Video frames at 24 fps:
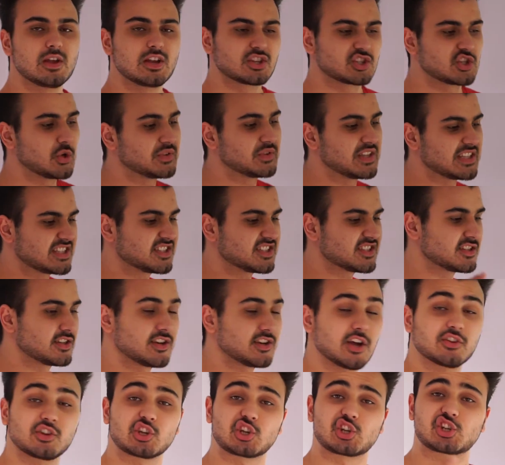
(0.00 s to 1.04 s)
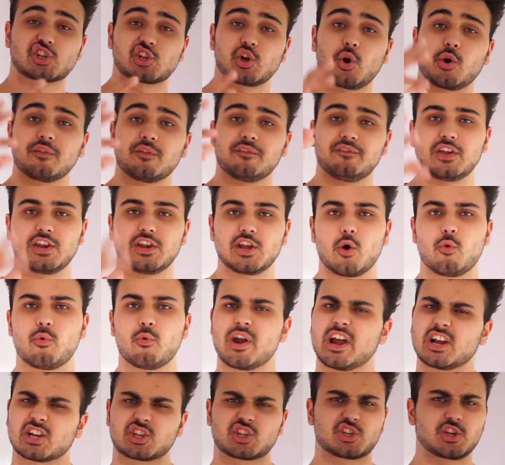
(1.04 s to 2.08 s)
So this is another short video
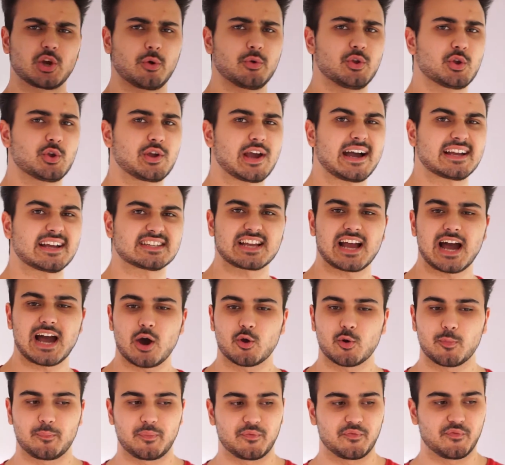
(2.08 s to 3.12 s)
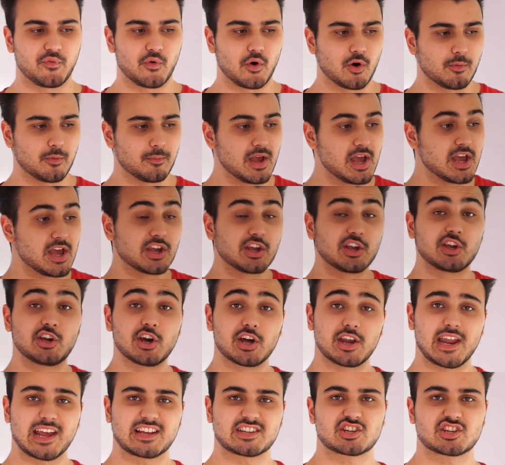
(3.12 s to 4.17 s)
where I show you guys how to perform
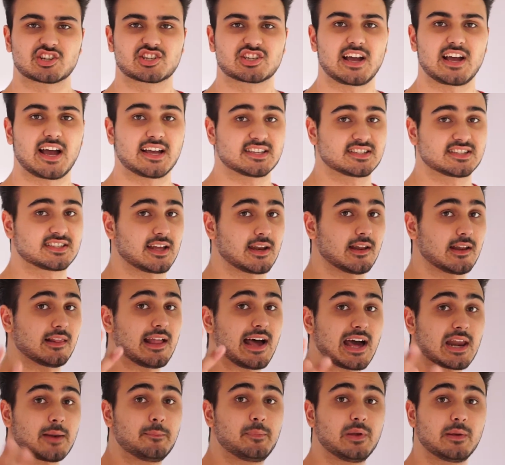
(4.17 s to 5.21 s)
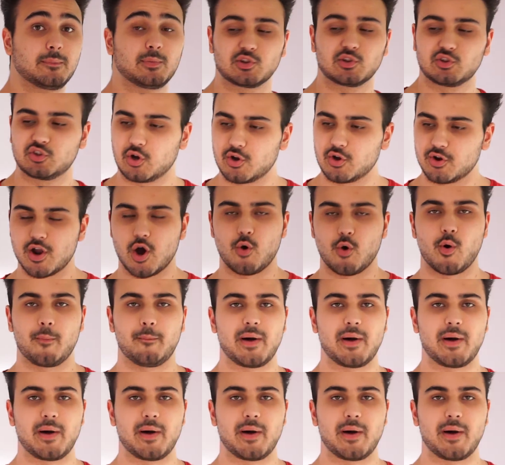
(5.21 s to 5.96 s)
good exercises that a lot of people don't know